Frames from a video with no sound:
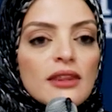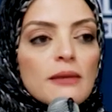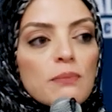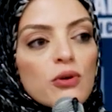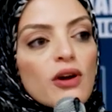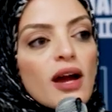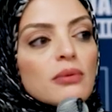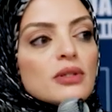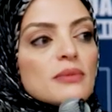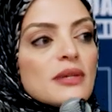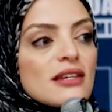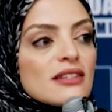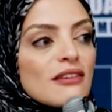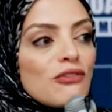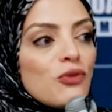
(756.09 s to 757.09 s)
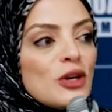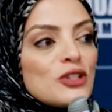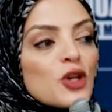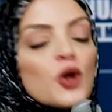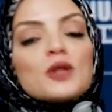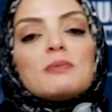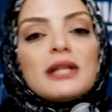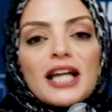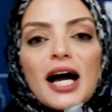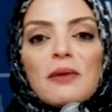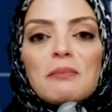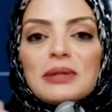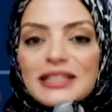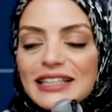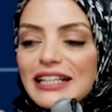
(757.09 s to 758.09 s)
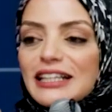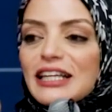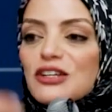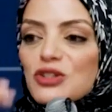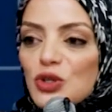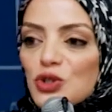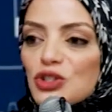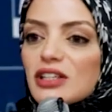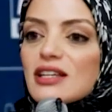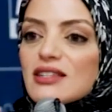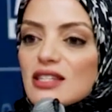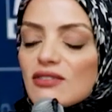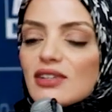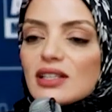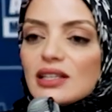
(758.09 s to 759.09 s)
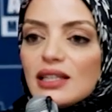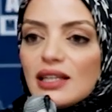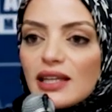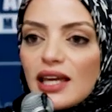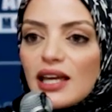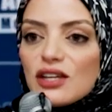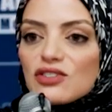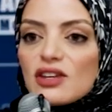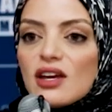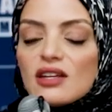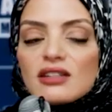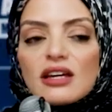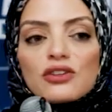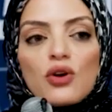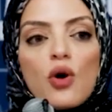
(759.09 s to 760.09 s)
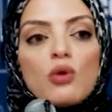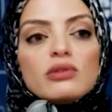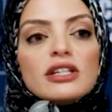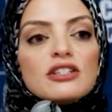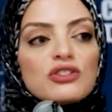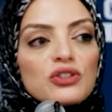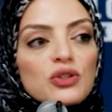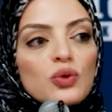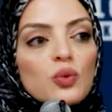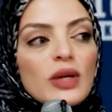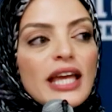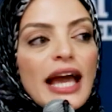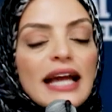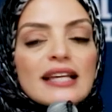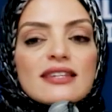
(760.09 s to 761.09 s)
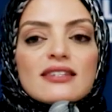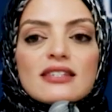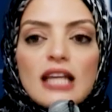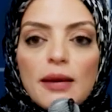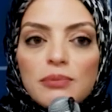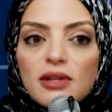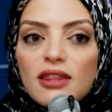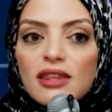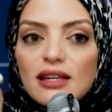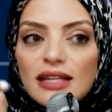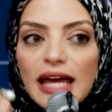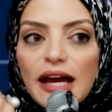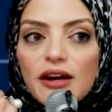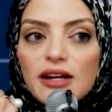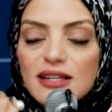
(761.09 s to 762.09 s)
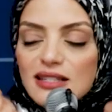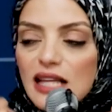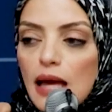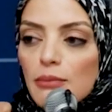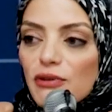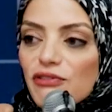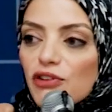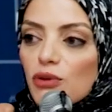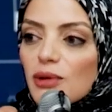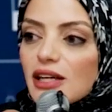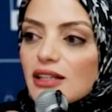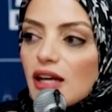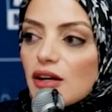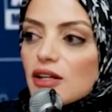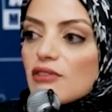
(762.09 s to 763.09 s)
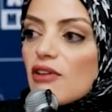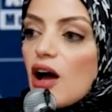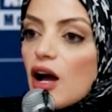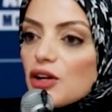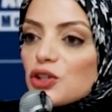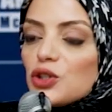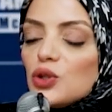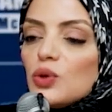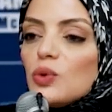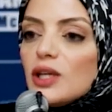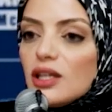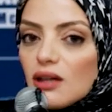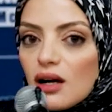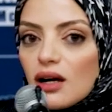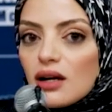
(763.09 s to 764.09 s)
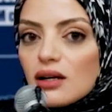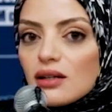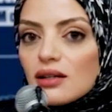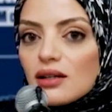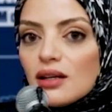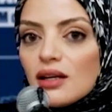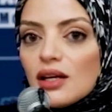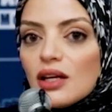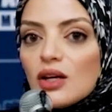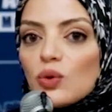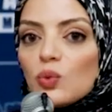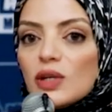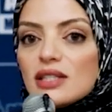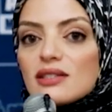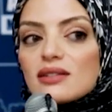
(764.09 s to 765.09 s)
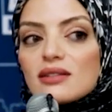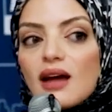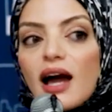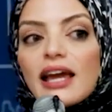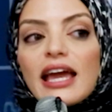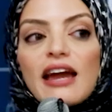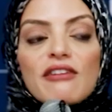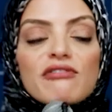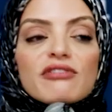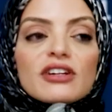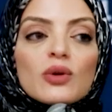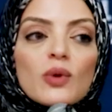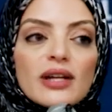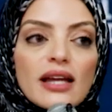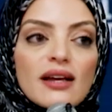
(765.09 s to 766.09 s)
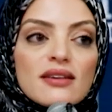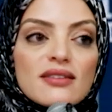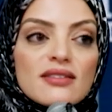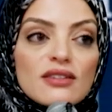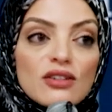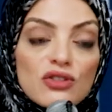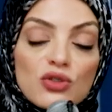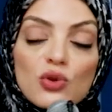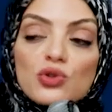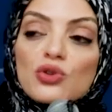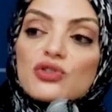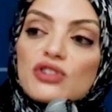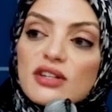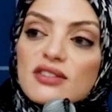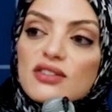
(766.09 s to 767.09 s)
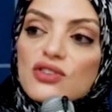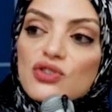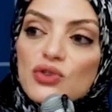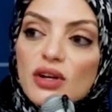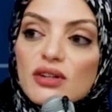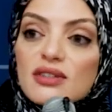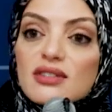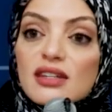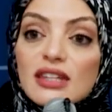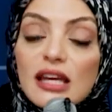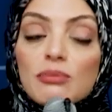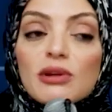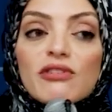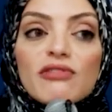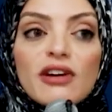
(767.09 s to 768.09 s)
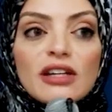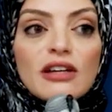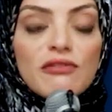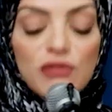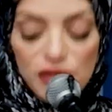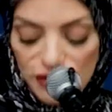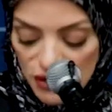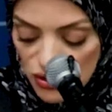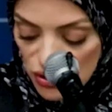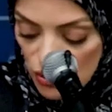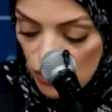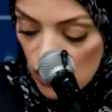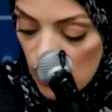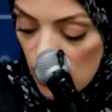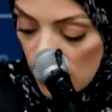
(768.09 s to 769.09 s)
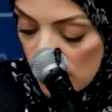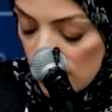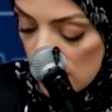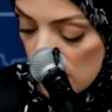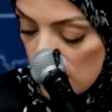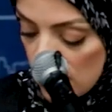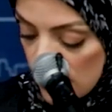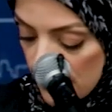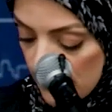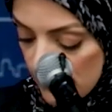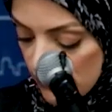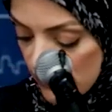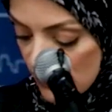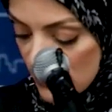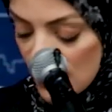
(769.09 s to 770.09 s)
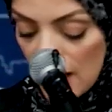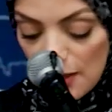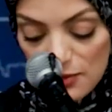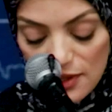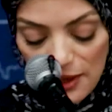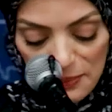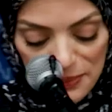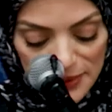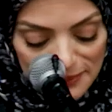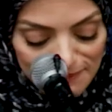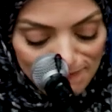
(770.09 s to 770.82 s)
The problem is, if we don't become politically and socially and civically engaged, not only do we accept the Islamophobic narrative on who we are, we deny everyone else their social justice struggles that they've been fighting for so long. Time's up.